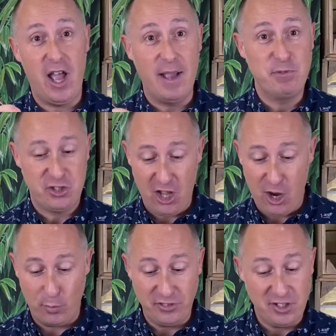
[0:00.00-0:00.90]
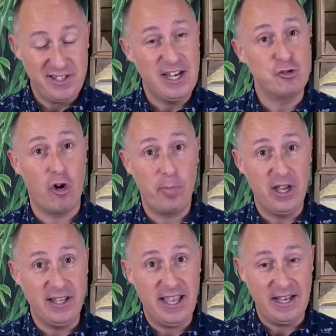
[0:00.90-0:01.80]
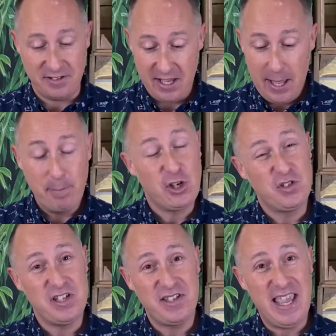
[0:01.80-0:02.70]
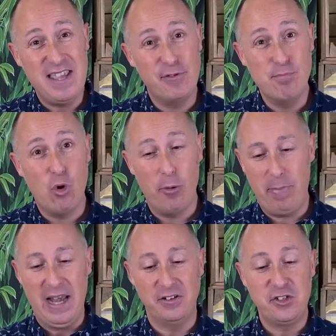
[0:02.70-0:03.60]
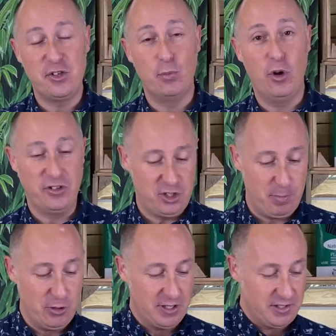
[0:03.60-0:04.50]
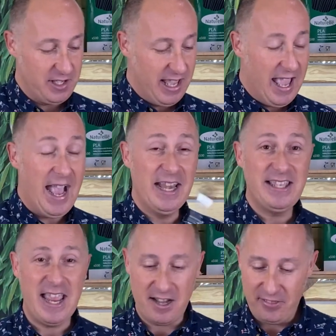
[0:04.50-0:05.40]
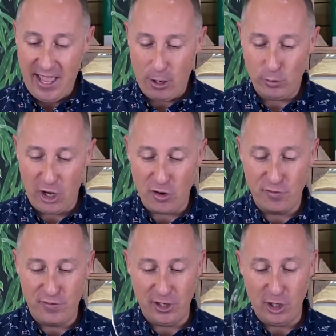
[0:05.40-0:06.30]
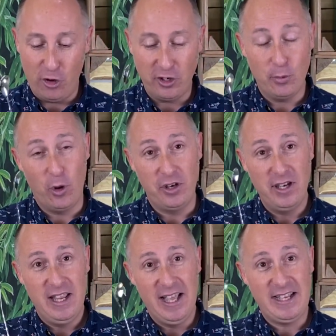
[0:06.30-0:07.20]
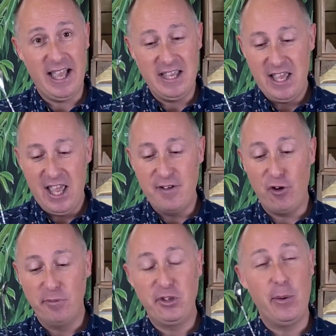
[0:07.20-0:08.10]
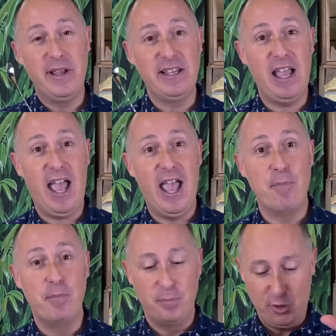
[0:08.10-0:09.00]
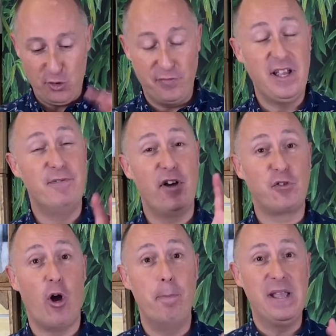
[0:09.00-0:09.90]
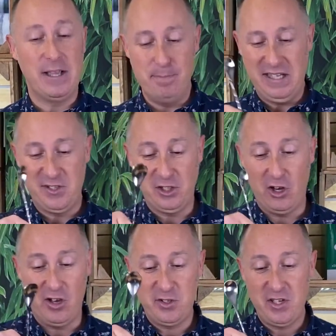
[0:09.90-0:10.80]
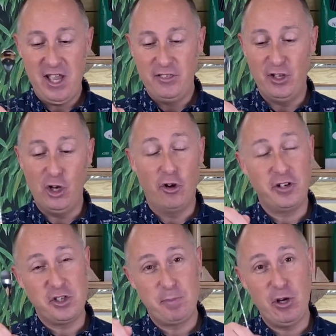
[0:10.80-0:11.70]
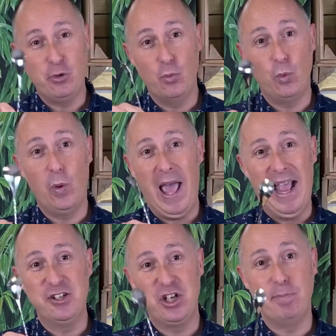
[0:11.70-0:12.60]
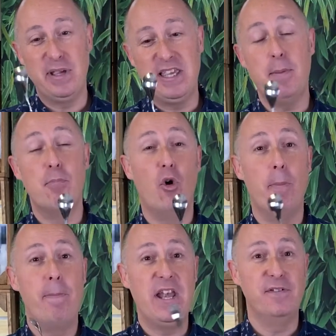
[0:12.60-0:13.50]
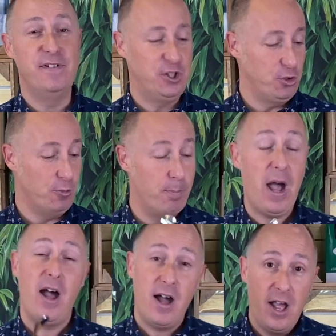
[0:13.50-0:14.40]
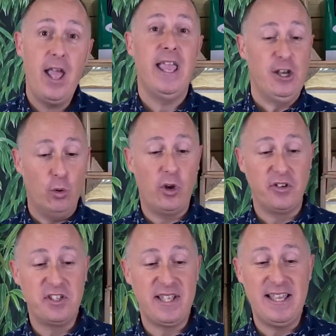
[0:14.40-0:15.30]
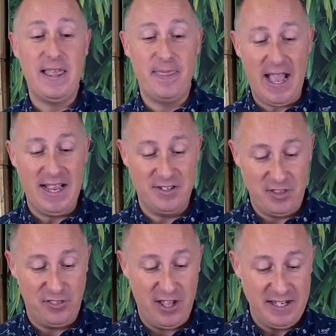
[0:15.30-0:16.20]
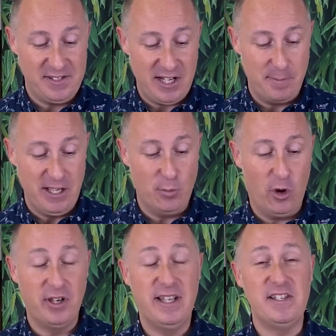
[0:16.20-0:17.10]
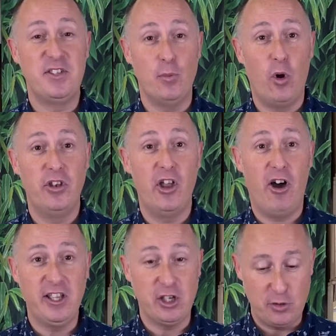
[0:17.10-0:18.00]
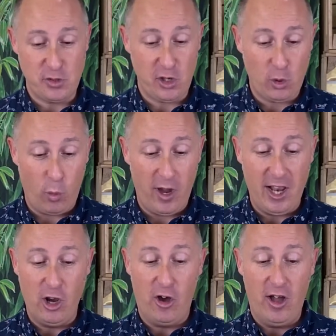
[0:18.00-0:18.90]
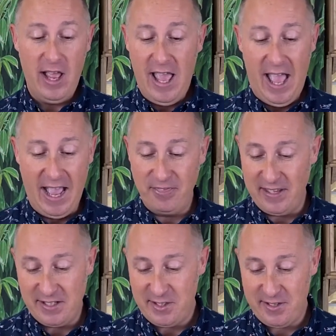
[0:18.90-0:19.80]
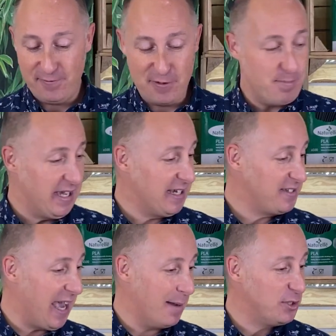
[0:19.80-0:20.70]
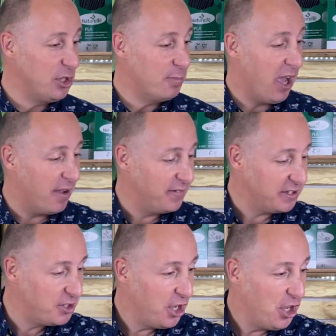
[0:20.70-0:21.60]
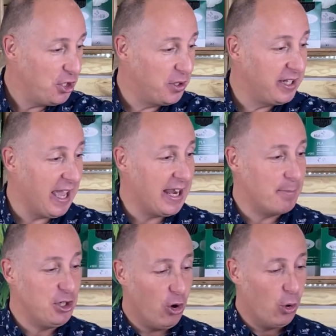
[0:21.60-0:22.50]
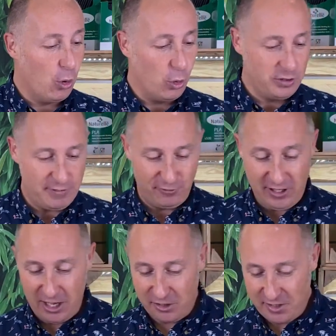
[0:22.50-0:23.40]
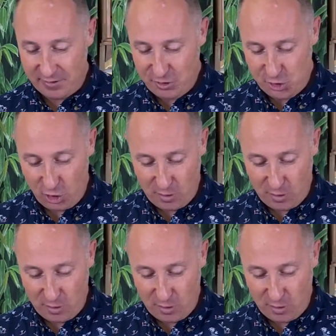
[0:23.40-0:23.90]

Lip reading: stir with the teardrop at the end because it's even more balanced than what the spoon is. And again, that'll go for the longer one. Okay, if I'm doing if I've got a bigger mixing glass, the longer spoon will actually be more beneficial. But in all honesty, the 30 centimeter one is the one that I use quite a lot, and this for me is absolutely perfect. You can get them in all different colors. I've just got the